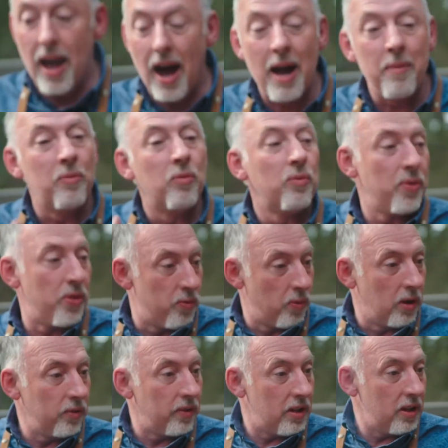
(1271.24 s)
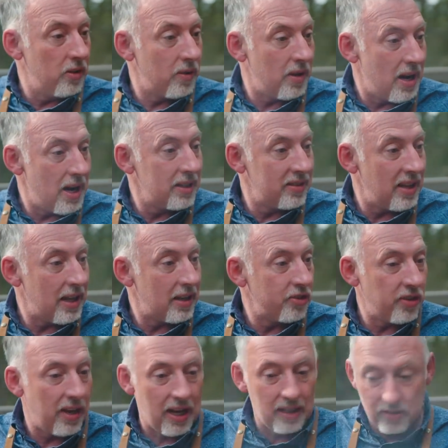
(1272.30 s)
I'm thrilled that you guys had a
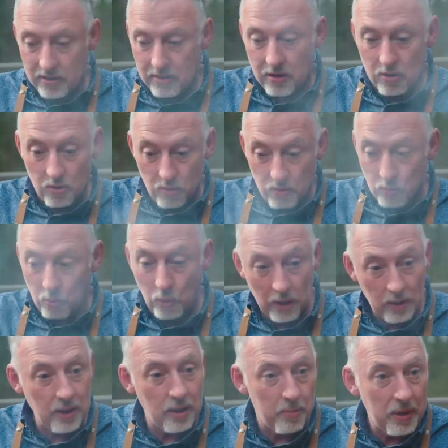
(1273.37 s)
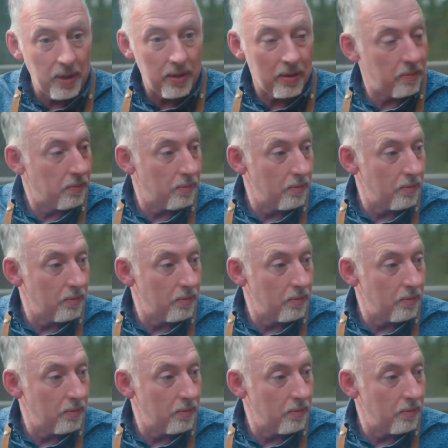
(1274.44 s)
chance really to be